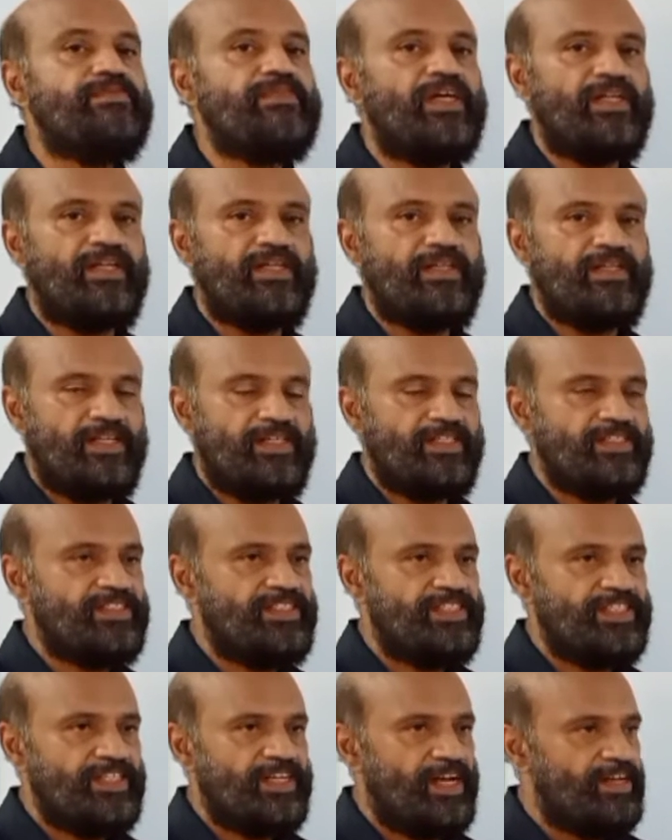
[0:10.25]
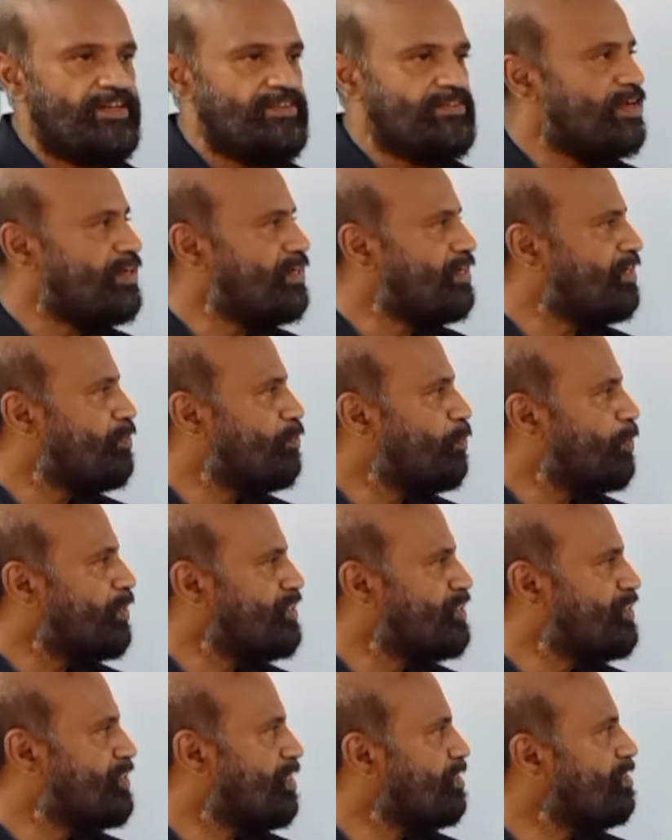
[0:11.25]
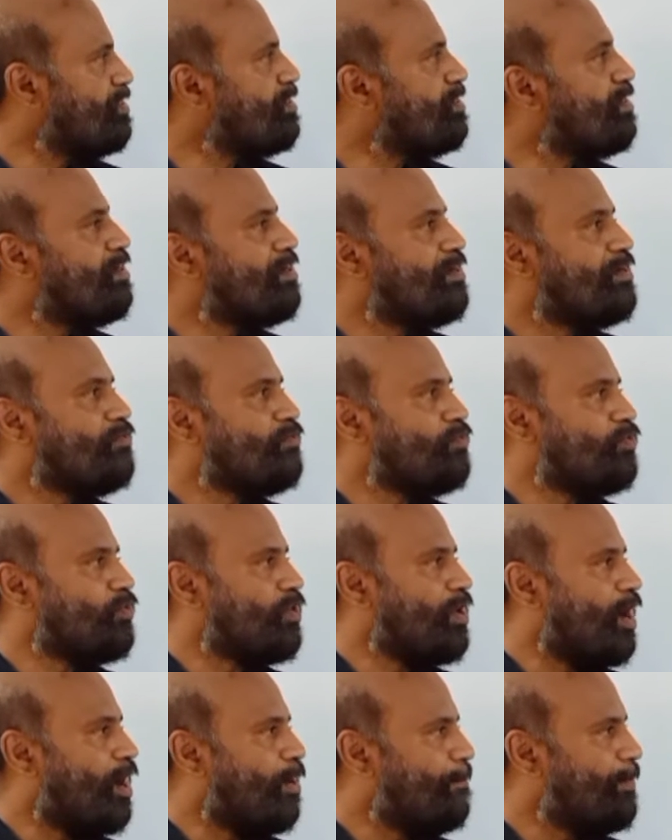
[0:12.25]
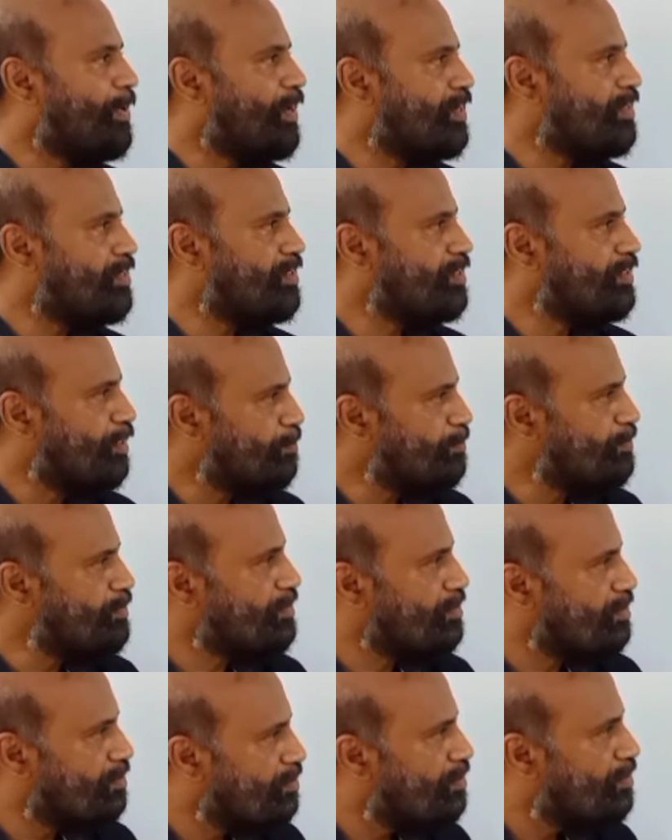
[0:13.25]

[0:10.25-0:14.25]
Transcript: and let us derive an equation for apparent depth